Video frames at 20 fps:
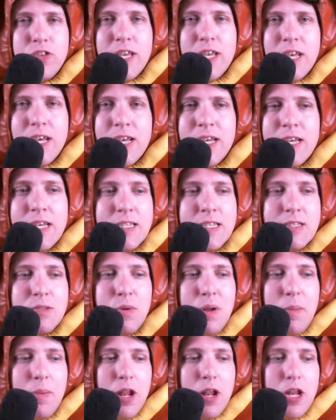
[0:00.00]
she is,
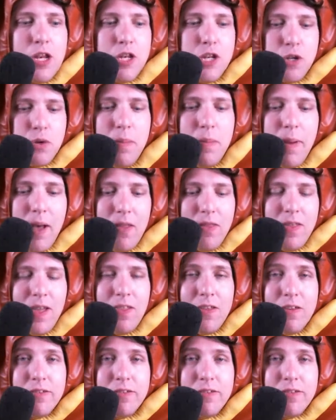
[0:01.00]
what I'm going to do about that.